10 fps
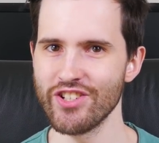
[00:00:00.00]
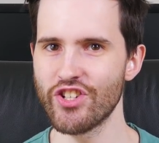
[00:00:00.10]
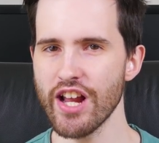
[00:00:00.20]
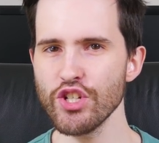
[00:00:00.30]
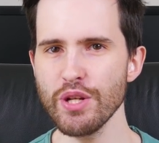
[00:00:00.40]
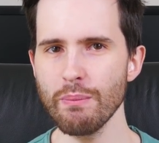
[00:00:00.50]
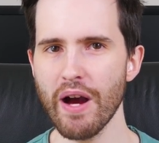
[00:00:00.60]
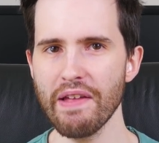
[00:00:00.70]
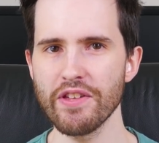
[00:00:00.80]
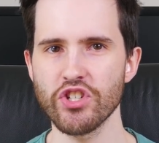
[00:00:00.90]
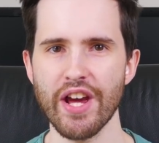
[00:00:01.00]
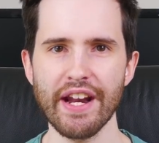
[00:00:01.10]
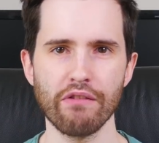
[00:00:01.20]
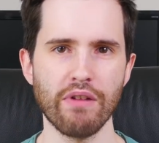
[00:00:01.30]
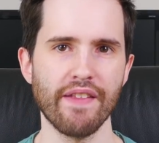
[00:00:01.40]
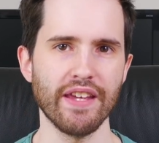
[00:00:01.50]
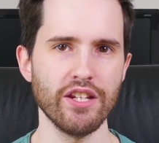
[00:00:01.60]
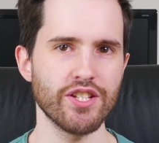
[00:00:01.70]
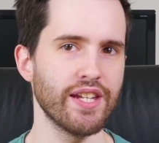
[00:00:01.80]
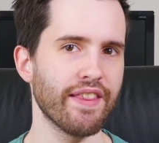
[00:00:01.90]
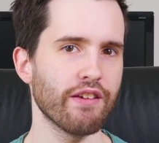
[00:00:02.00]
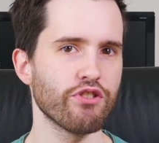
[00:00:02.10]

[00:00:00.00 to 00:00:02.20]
Judging by the chatter around the internet,